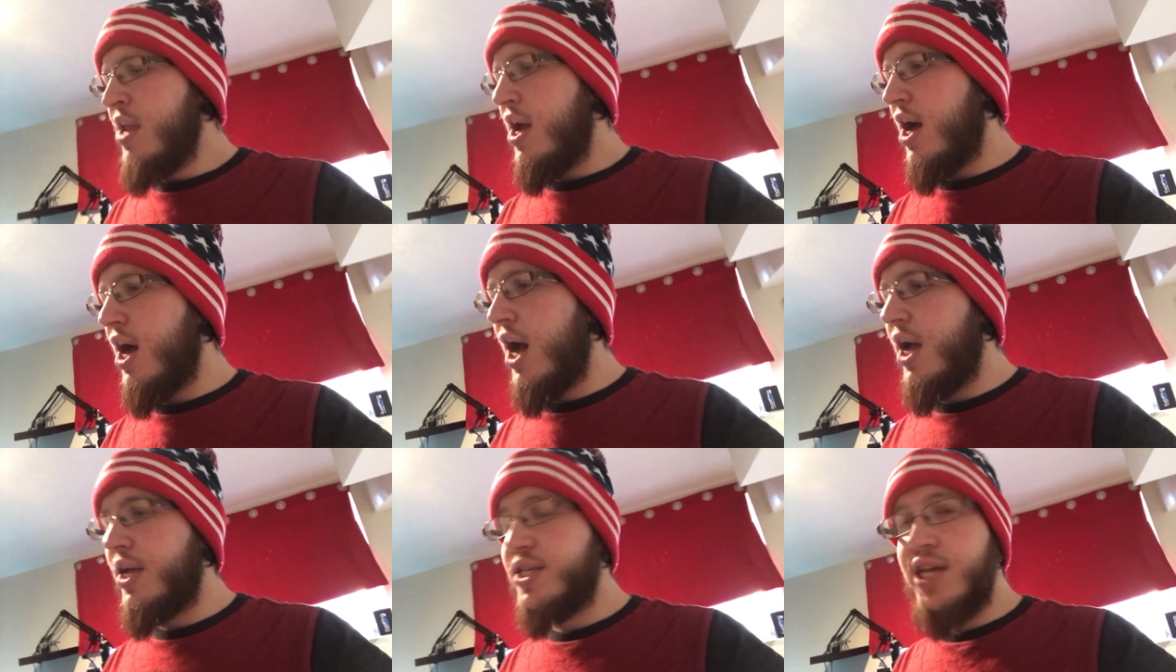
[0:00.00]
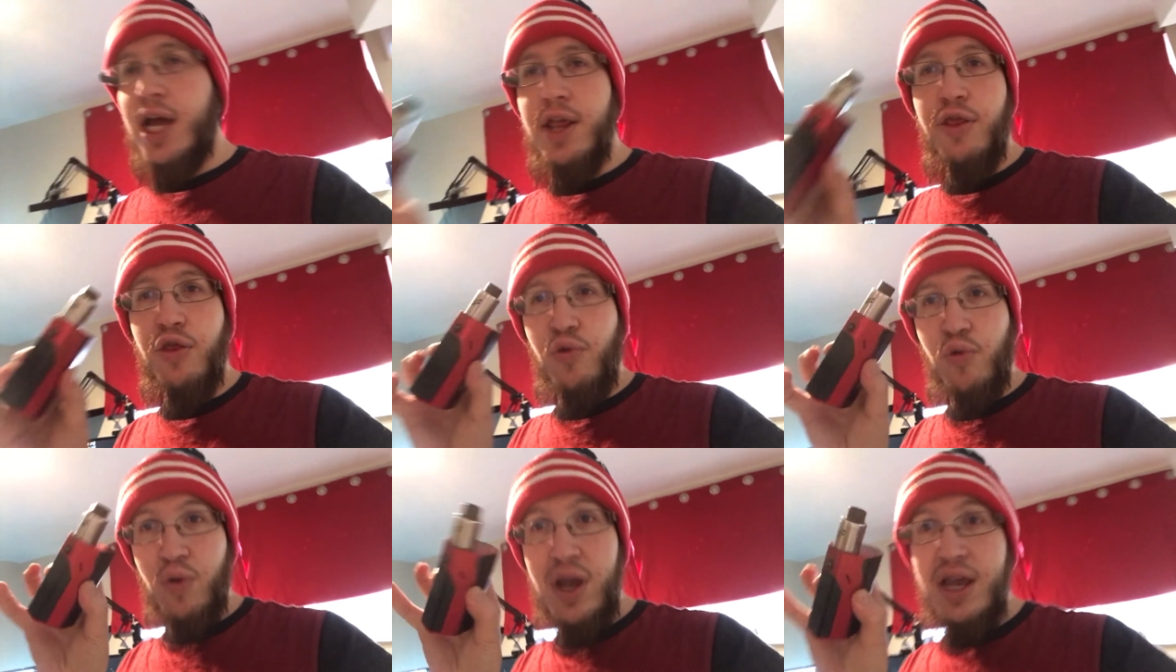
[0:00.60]
Uh, it's got
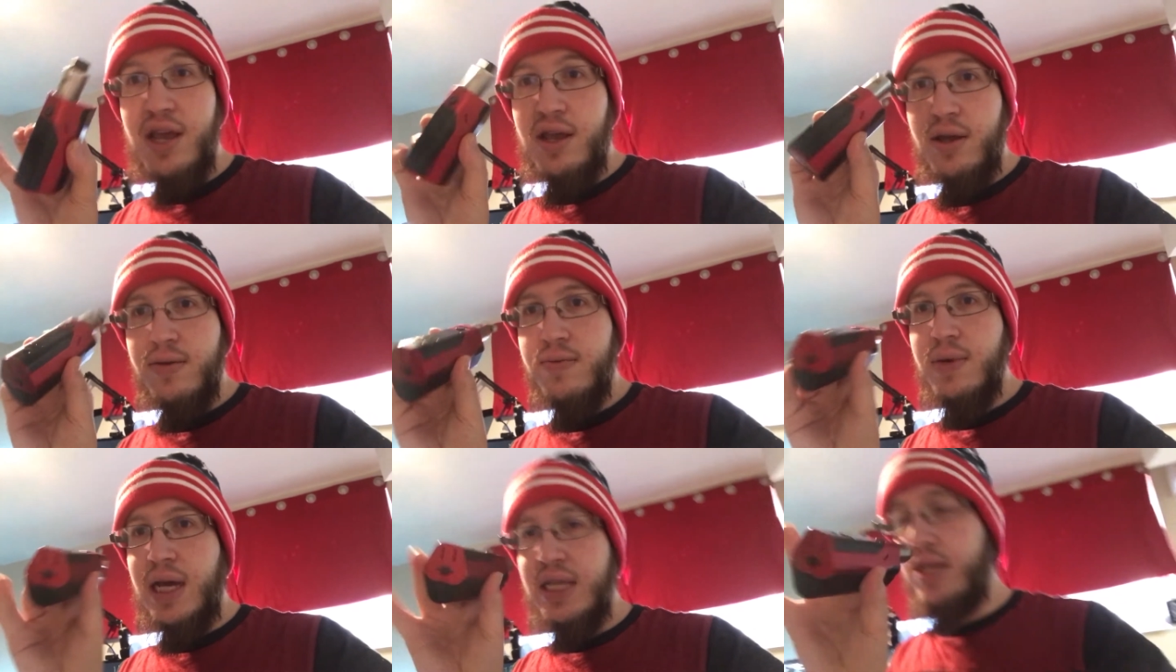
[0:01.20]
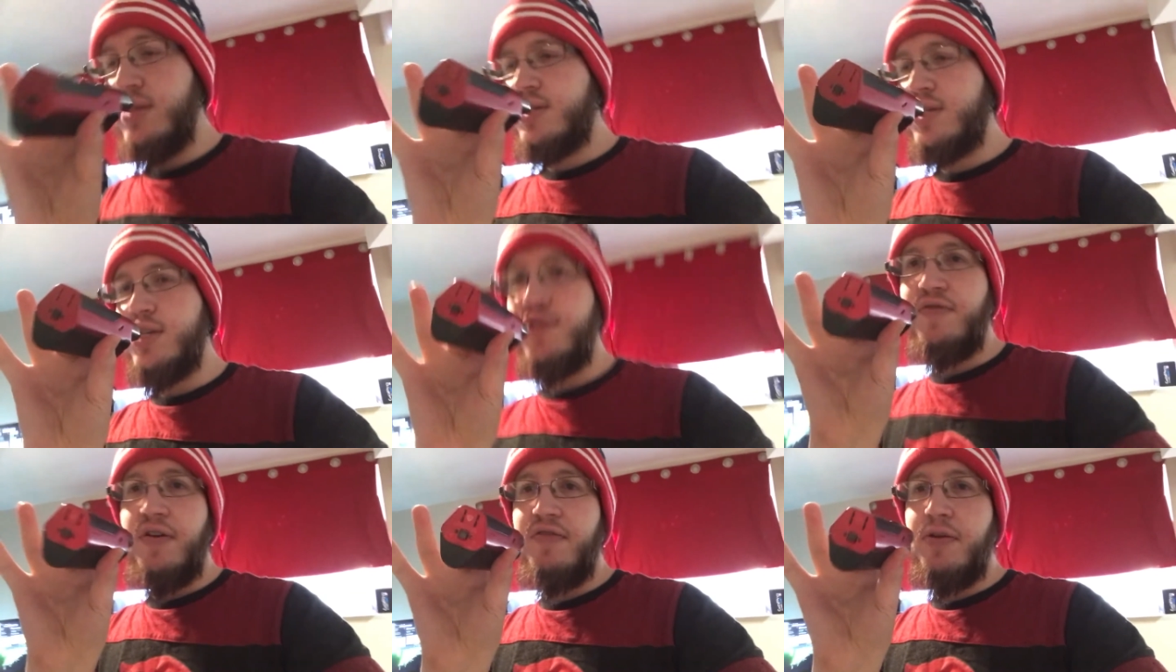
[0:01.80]
three
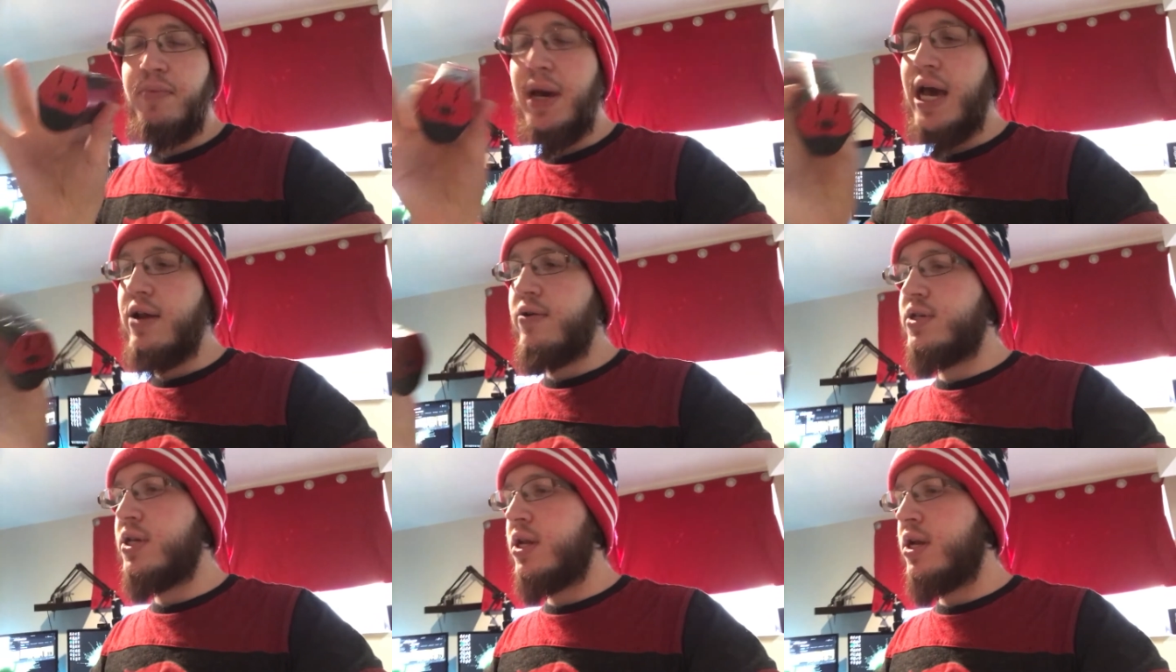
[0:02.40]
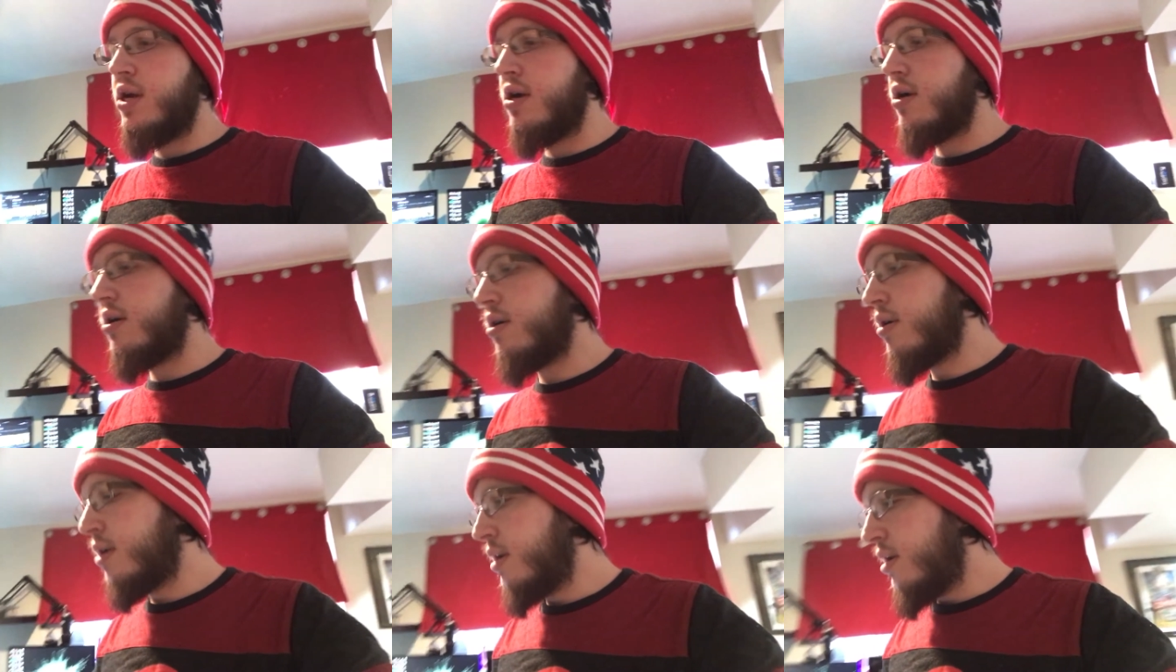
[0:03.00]
18650 batteries in here.
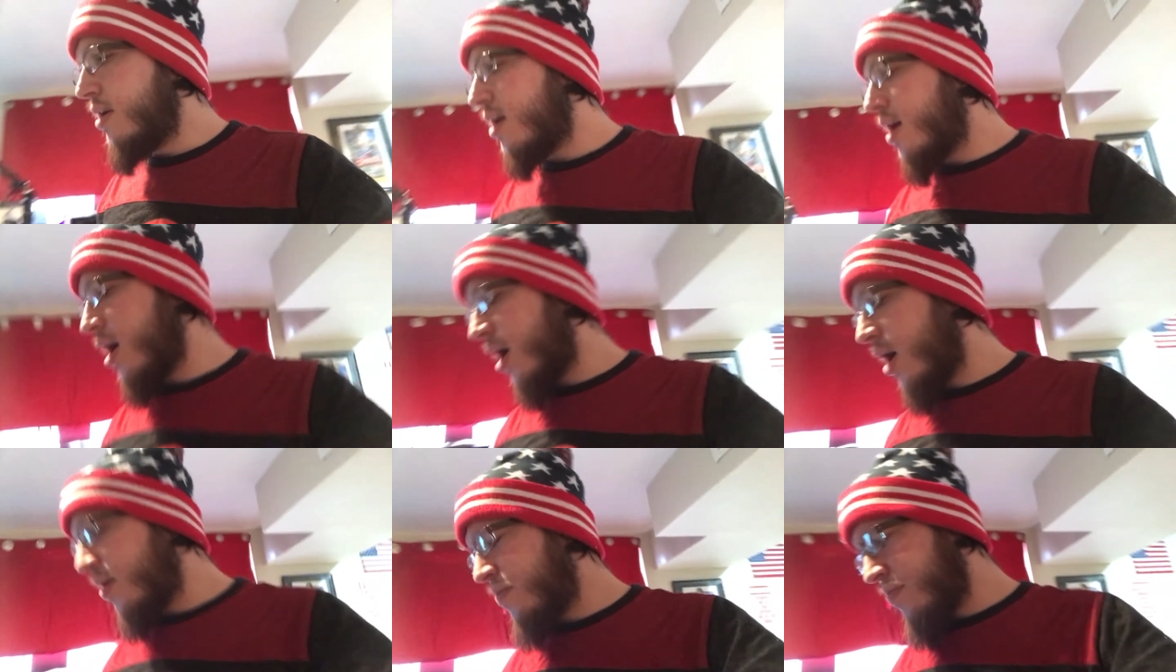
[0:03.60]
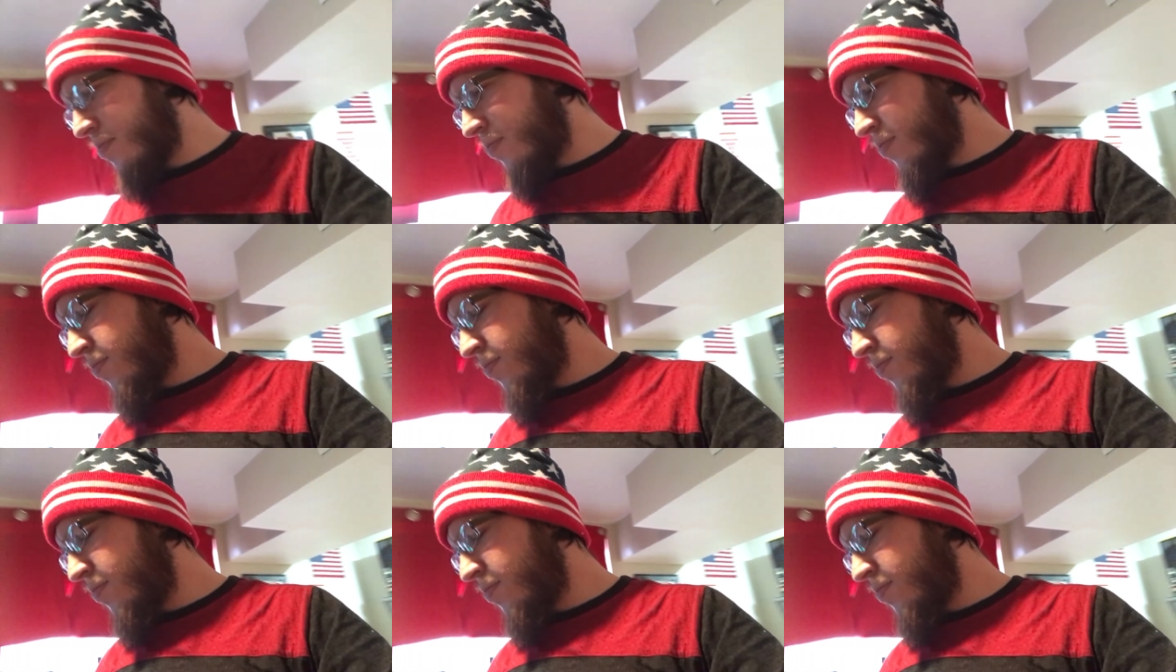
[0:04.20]
Um,